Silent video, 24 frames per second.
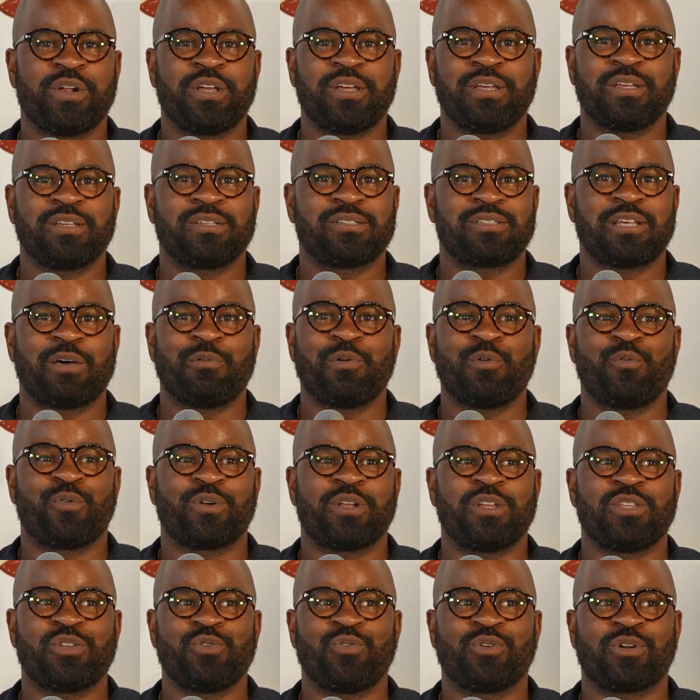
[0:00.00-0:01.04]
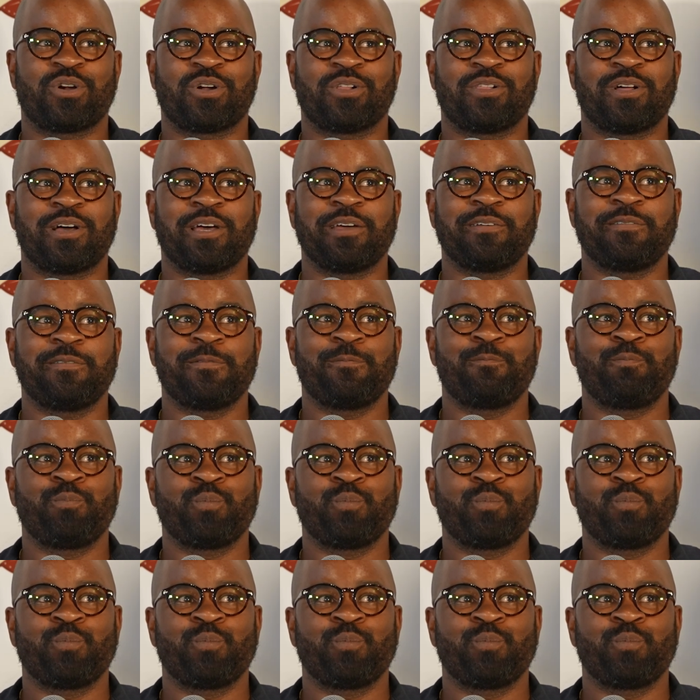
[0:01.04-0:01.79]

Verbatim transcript: it is that we want to do in our life.